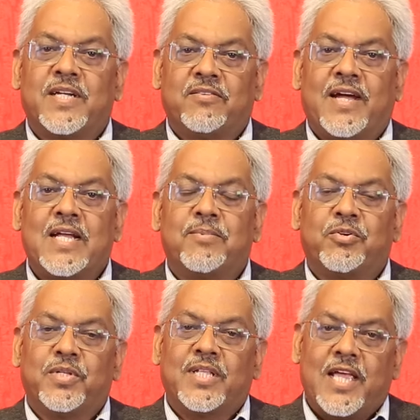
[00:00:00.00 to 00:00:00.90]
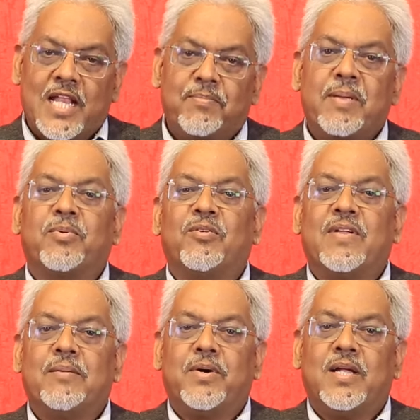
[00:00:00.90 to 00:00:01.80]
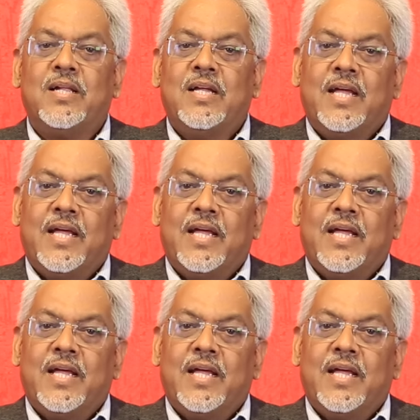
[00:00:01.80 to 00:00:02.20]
a divide between the hill people of Nepal